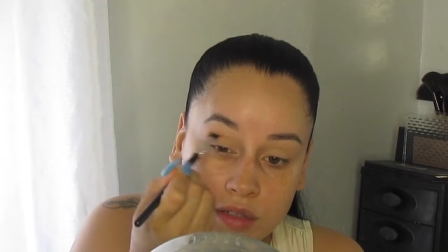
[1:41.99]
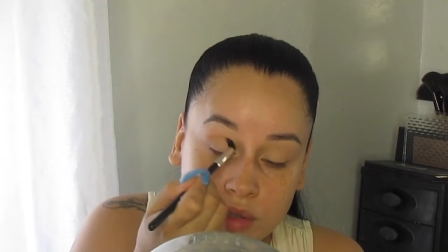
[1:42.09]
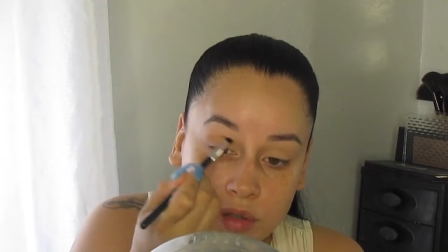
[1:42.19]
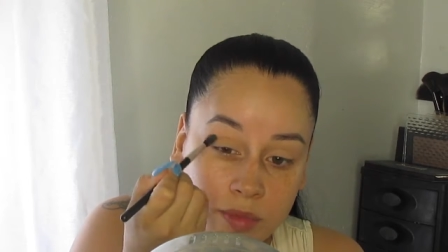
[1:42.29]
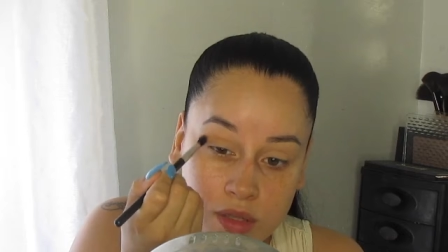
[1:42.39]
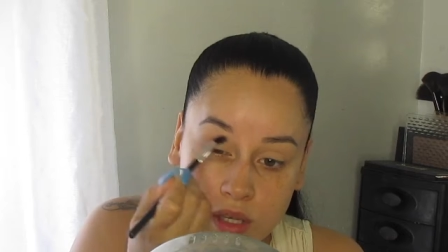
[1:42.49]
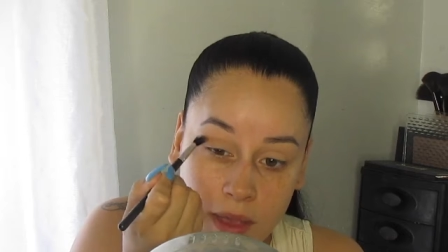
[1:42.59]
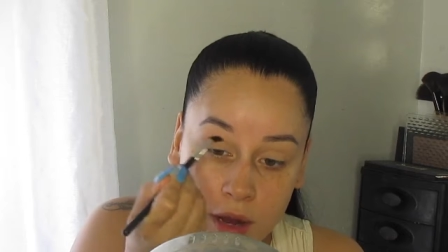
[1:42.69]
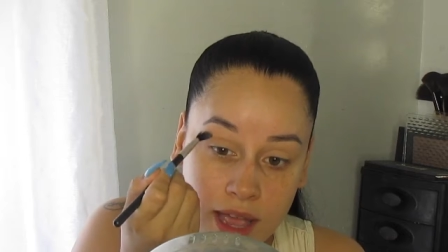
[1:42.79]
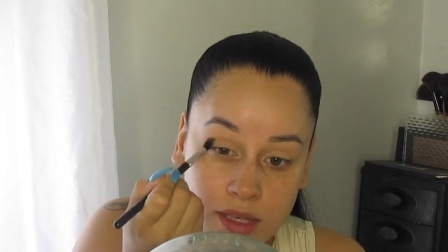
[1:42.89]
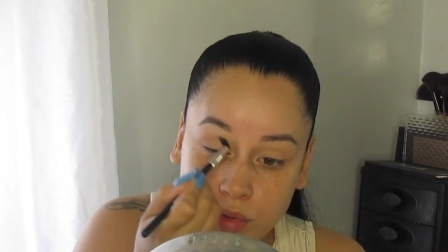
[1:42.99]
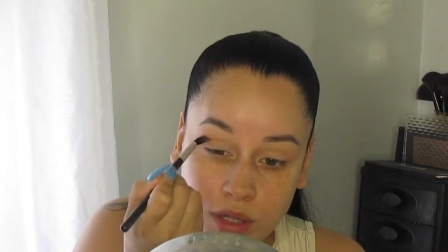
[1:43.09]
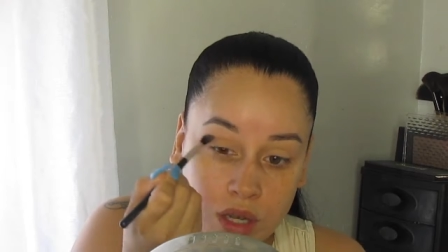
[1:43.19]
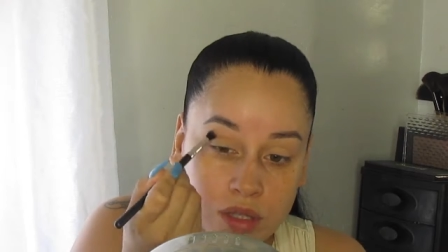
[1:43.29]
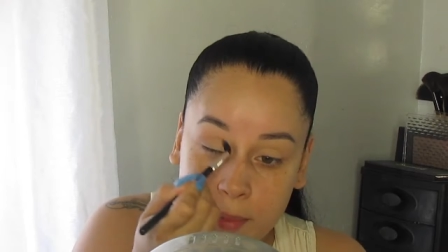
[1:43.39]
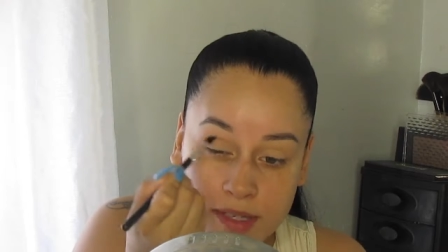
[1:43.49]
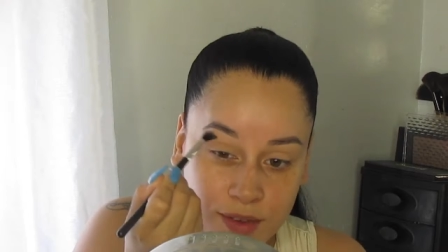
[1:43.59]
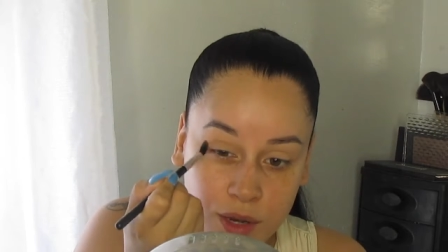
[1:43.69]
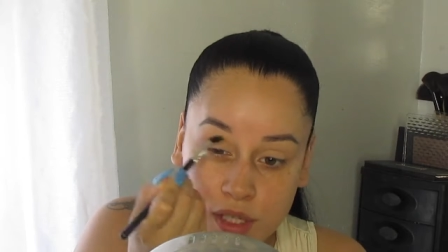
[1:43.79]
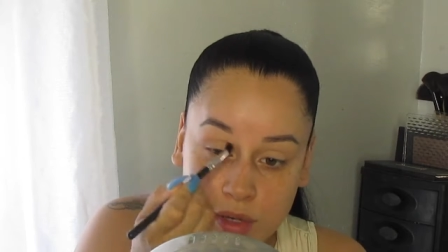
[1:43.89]
So hey baby, even
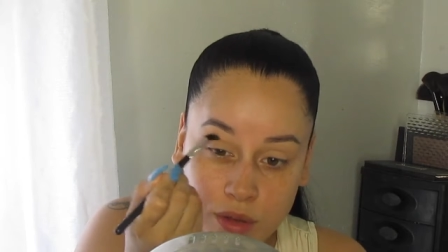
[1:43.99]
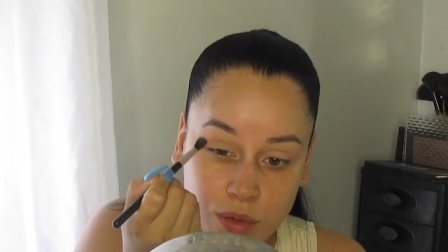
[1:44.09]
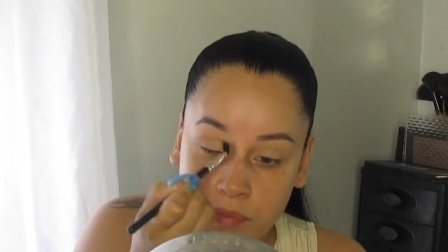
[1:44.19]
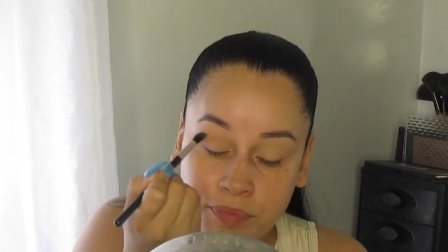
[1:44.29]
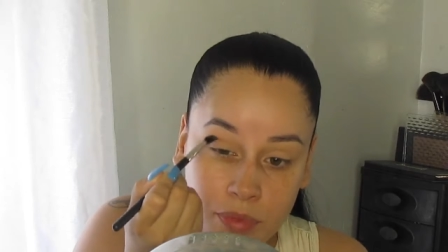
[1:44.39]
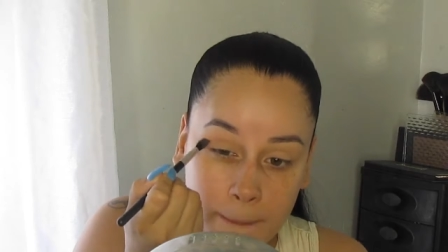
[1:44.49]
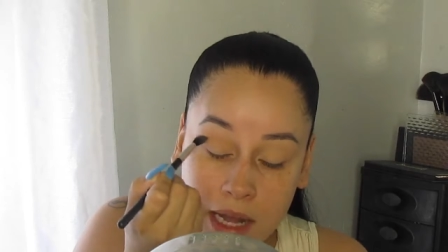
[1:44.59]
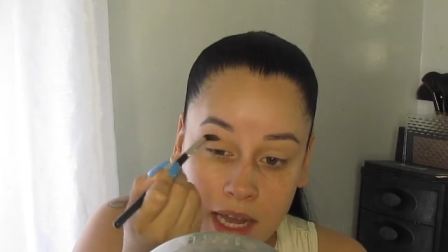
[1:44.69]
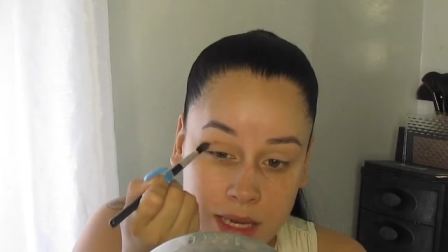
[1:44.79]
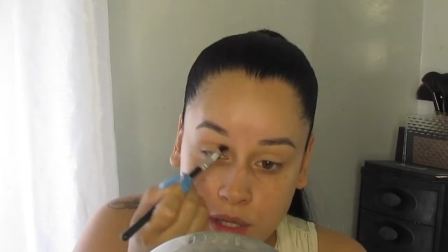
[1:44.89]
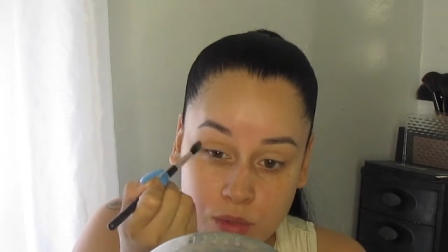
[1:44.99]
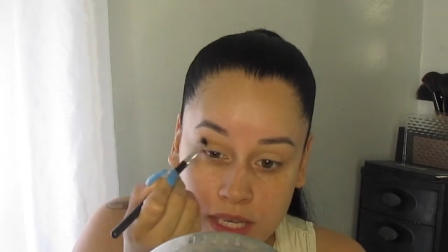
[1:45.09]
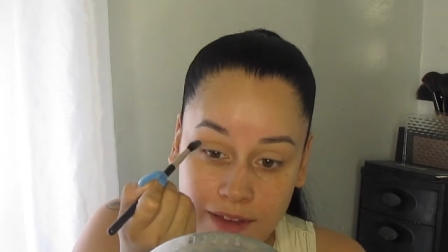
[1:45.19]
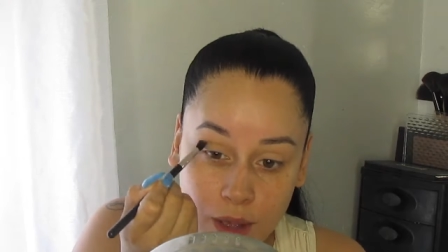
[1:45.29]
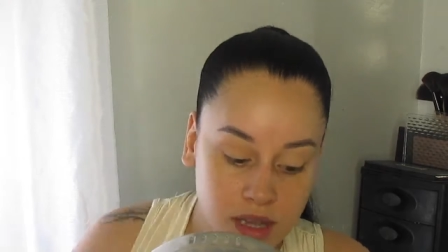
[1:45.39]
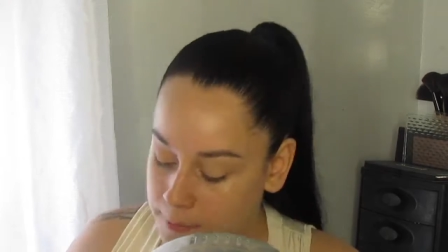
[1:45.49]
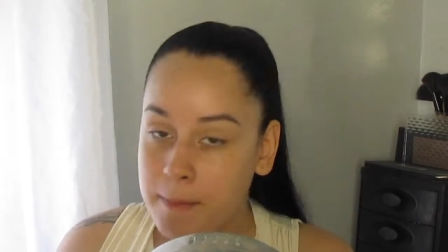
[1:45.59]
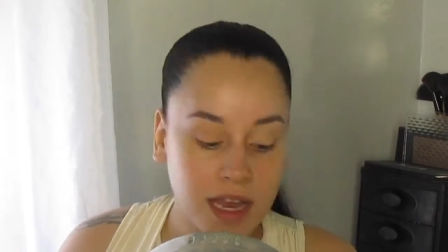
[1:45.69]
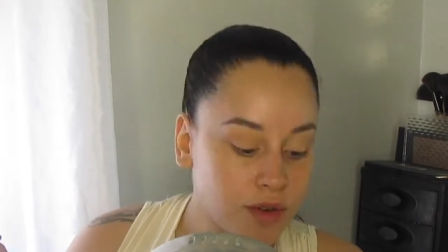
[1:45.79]
though girl I know that I will fall for you,